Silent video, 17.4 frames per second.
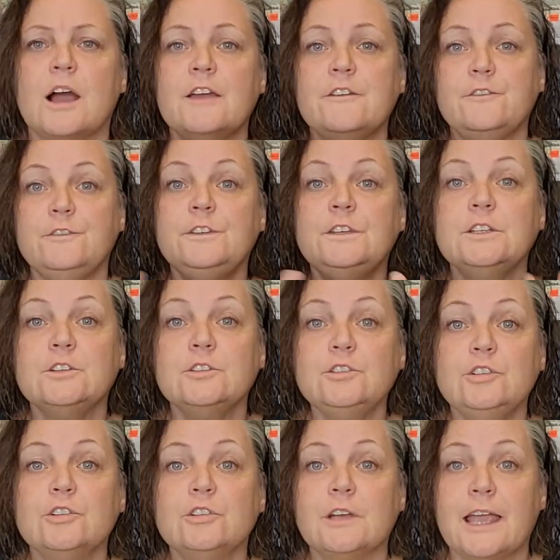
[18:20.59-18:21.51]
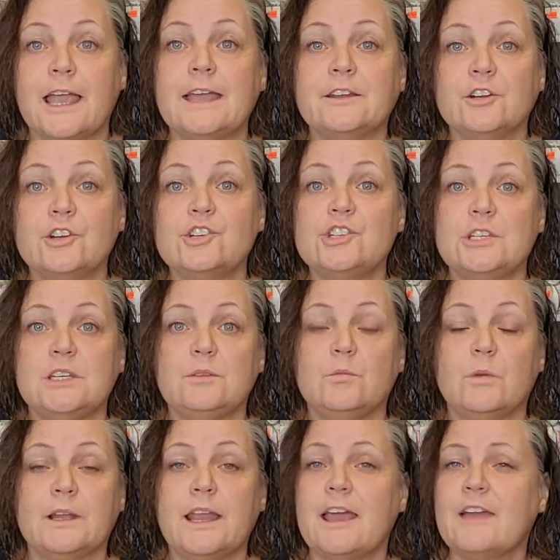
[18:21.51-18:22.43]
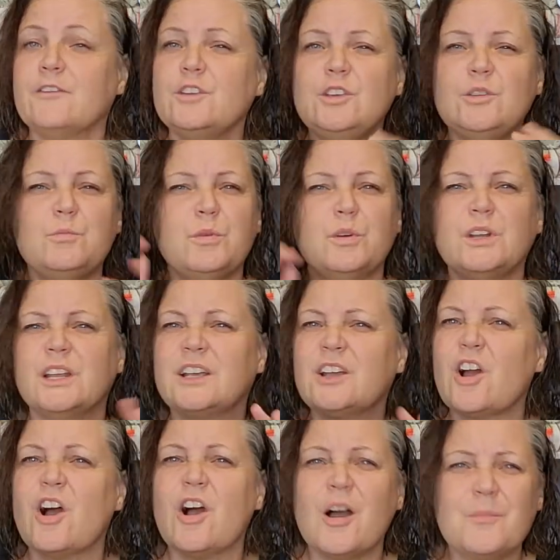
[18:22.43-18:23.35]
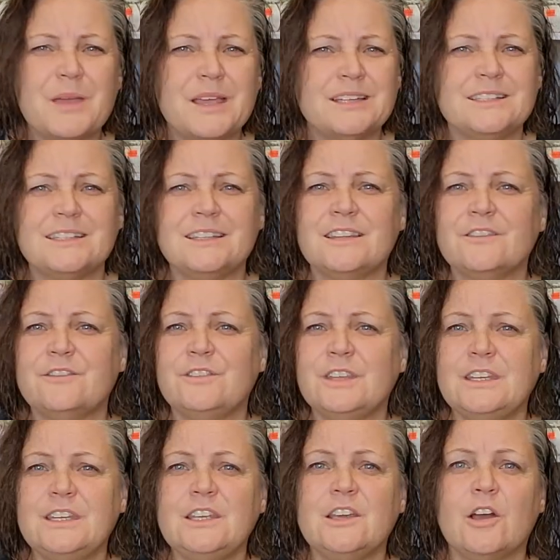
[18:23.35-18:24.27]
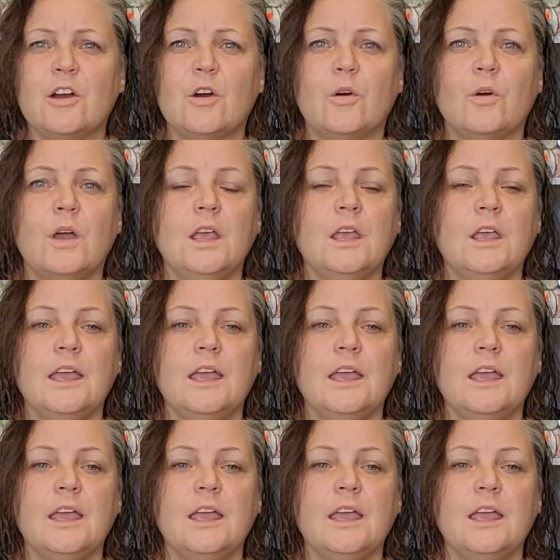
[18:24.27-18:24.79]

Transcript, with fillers: I feel your energy. Whenever you put a comment in the video,